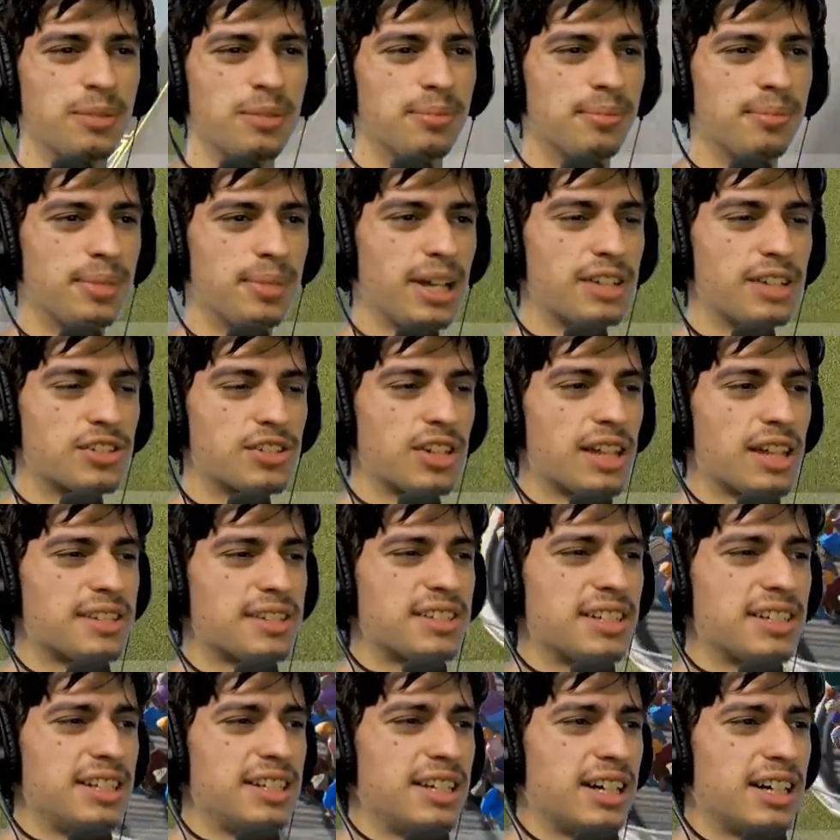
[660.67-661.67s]
But yeah, so that's
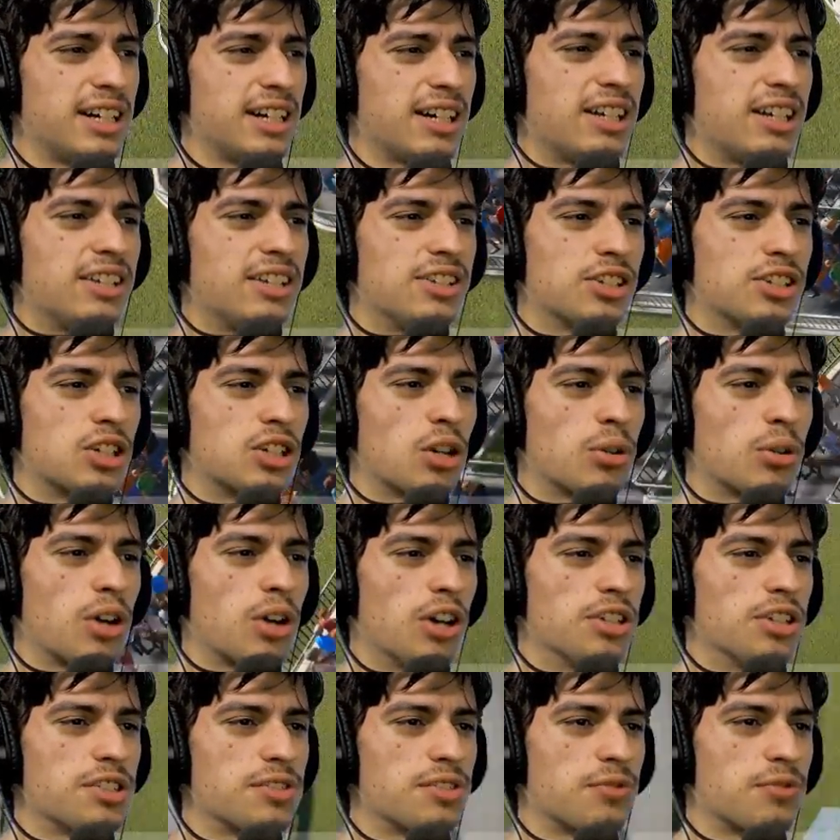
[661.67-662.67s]
the
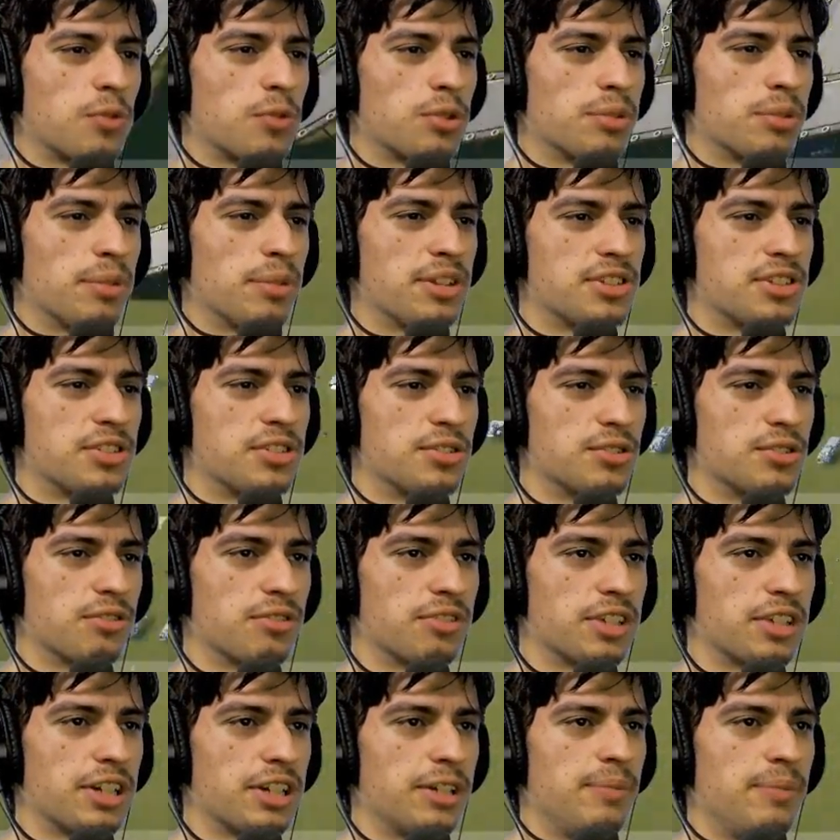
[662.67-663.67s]
go-karts for the Munsters over
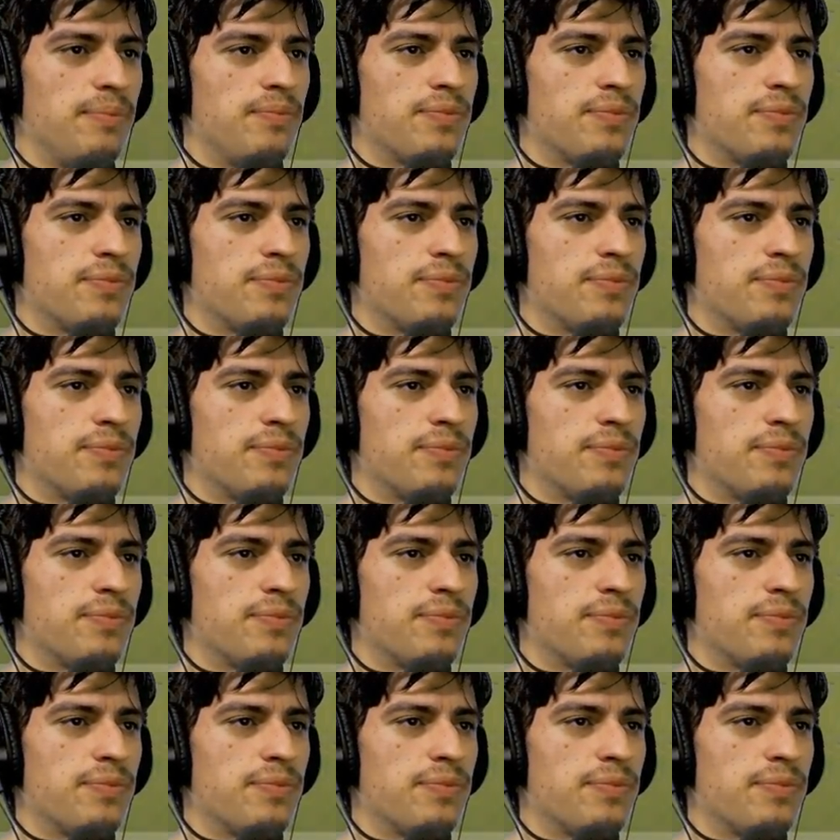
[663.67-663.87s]
there.